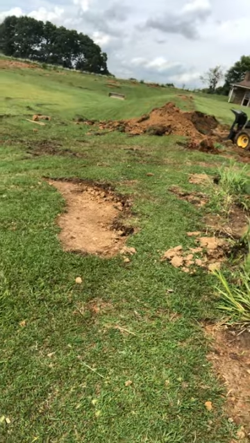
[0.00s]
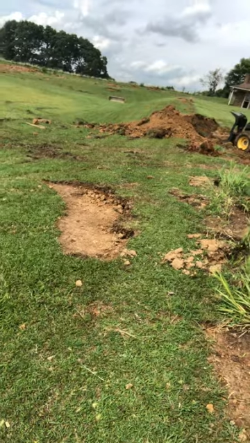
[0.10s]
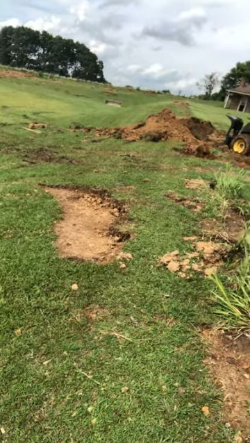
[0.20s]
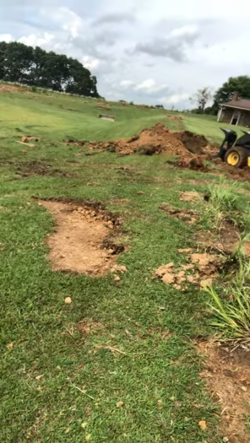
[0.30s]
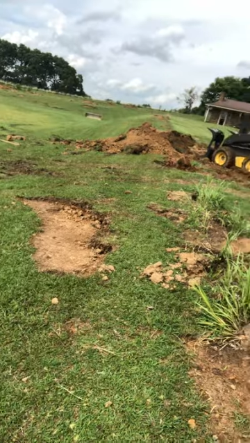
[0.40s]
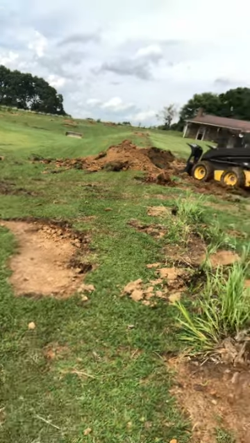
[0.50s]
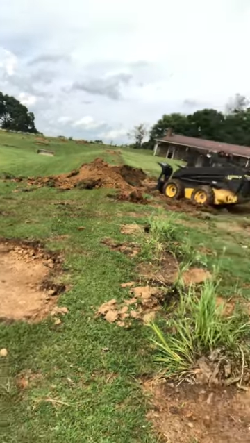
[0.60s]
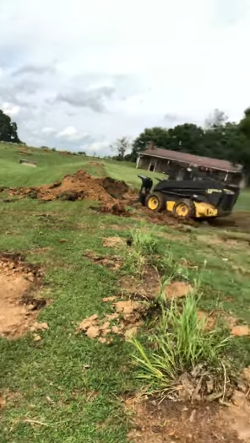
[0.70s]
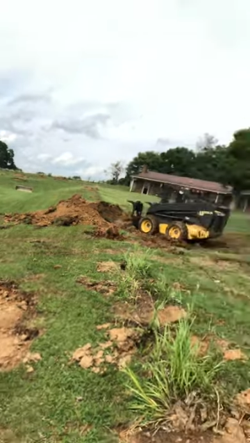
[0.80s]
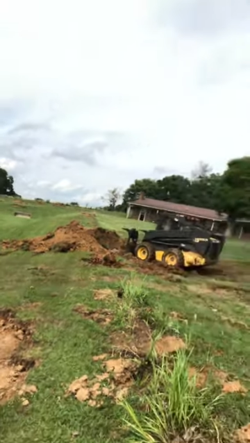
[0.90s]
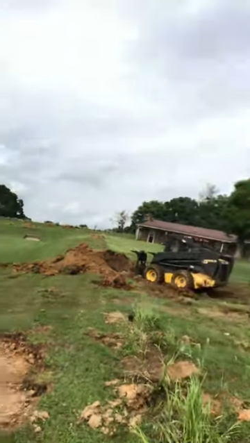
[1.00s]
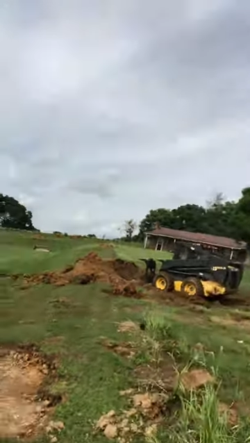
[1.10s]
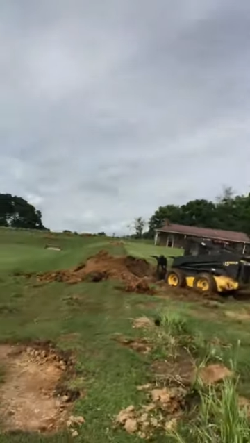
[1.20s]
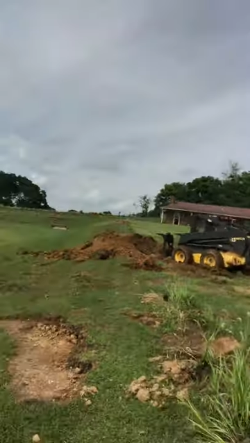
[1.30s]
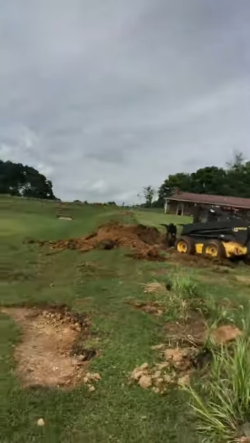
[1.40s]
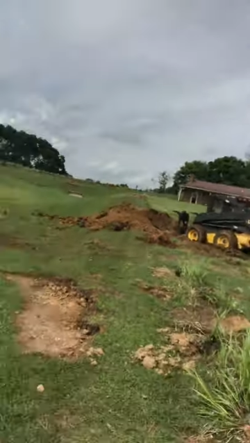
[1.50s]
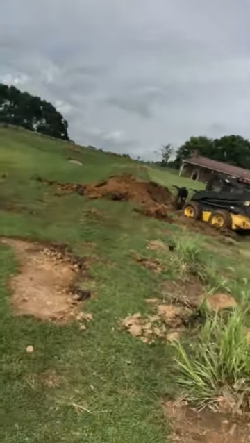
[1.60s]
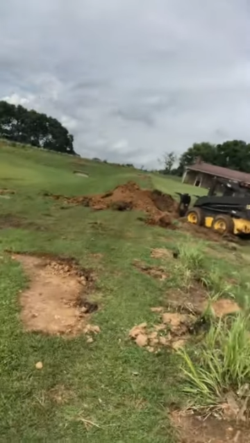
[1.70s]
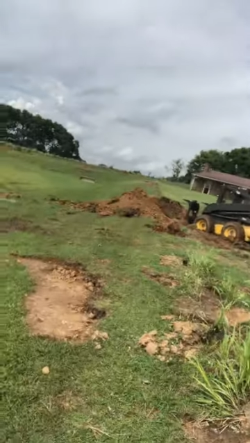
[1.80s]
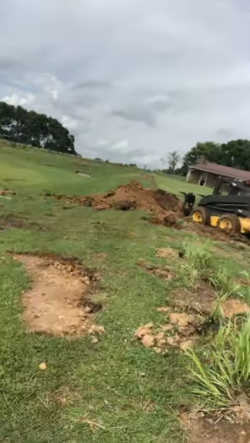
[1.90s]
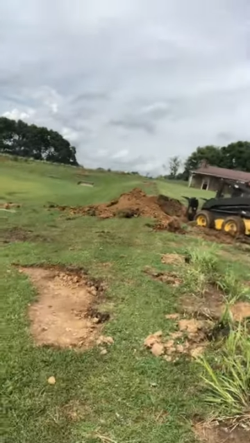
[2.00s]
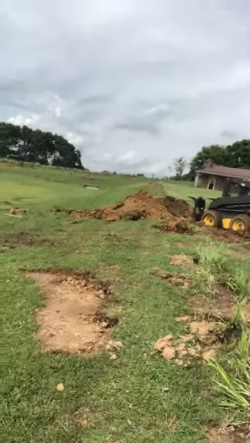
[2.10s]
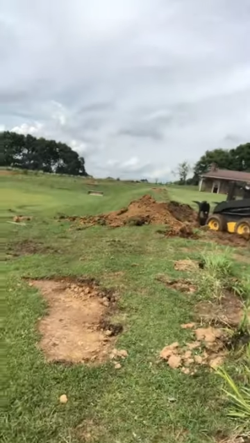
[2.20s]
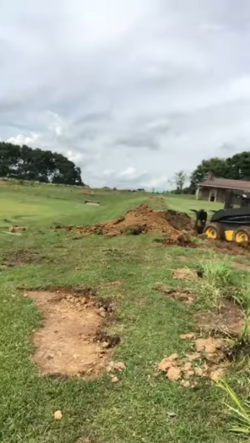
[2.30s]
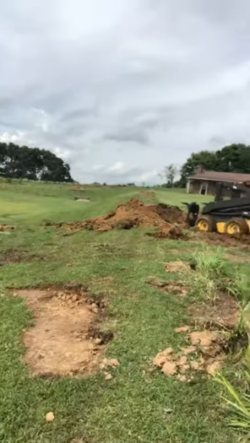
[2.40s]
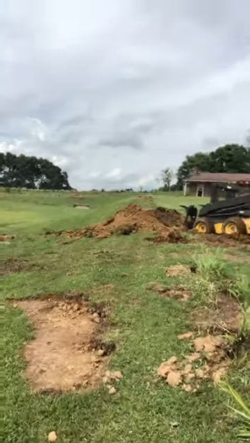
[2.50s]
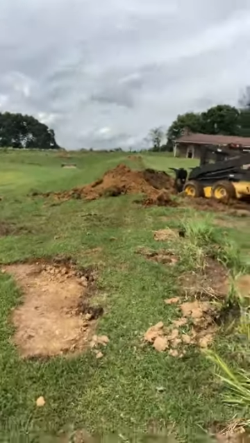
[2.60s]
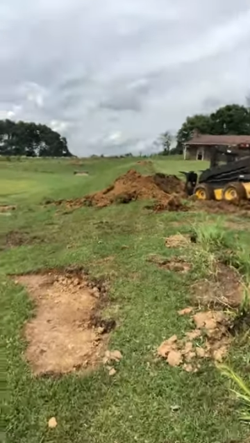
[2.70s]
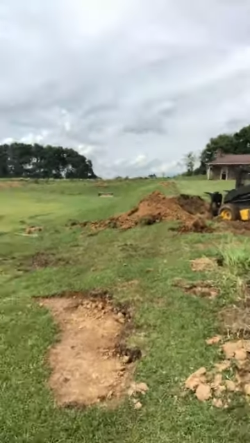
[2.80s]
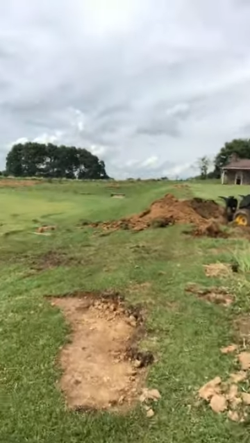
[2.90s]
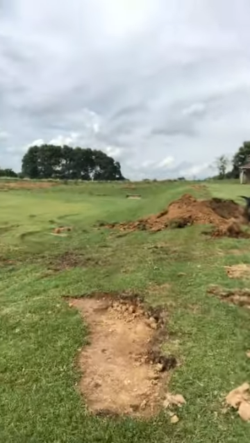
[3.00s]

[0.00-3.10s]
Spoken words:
[unreadable: no face in view]